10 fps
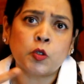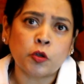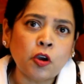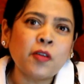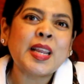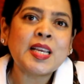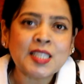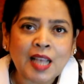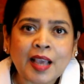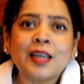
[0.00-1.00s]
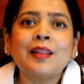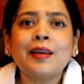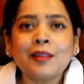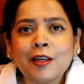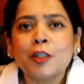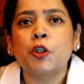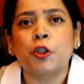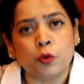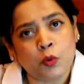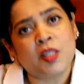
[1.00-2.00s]
So you're recycling the
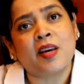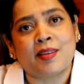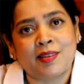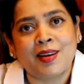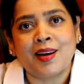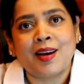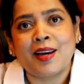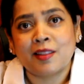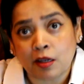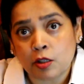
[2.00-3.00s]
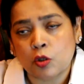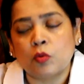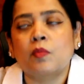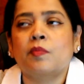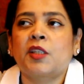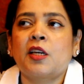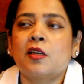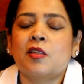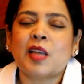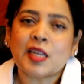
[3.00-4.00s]
issues there in that zone.
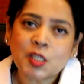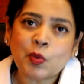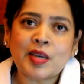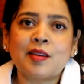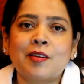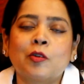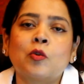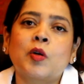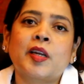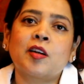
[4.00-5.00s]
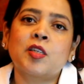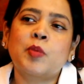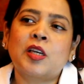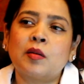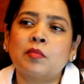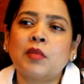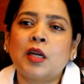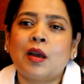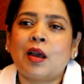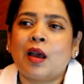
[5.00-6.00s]
So that's where OKRs become
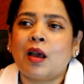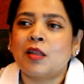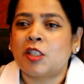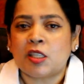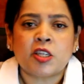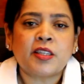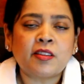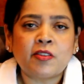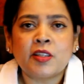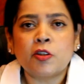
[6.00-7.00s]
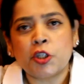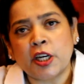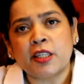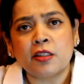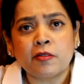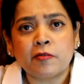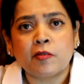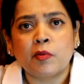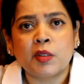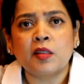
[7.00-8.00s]
just another initiative
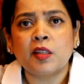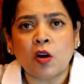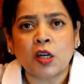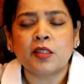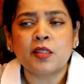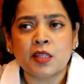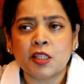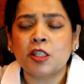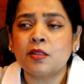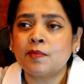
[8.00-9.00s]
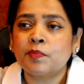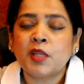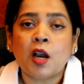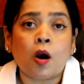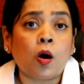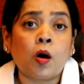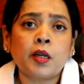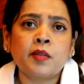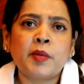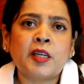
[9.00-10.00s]
within the organization, or
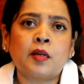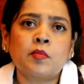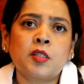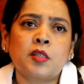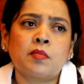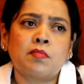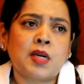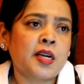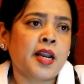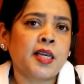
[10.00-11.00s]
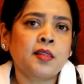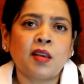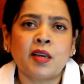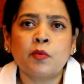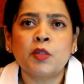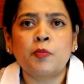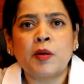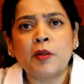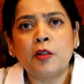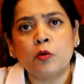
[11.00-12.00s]
it becomes a mundane thing which
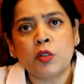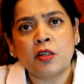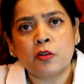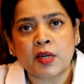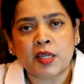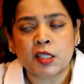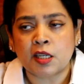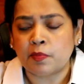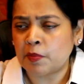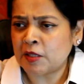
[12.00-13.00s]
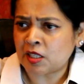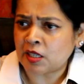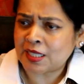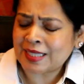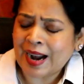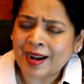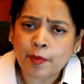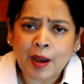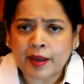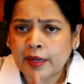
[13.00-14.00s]
people lose interest and people start
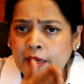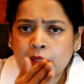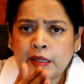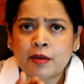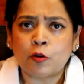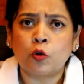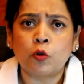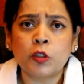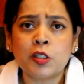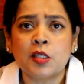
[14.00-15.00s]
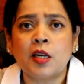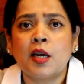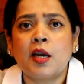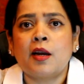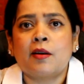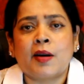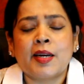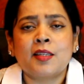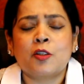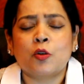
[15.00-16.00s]
sandbagging their goals,
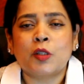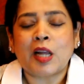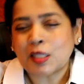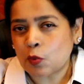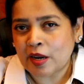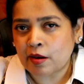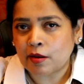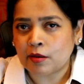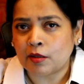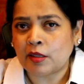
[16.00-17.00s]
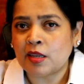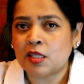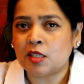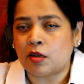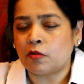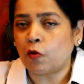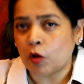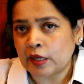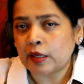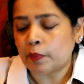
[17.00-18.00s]
right? So that's where things start
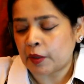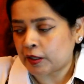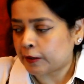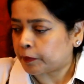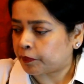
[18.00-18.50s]
falling apart.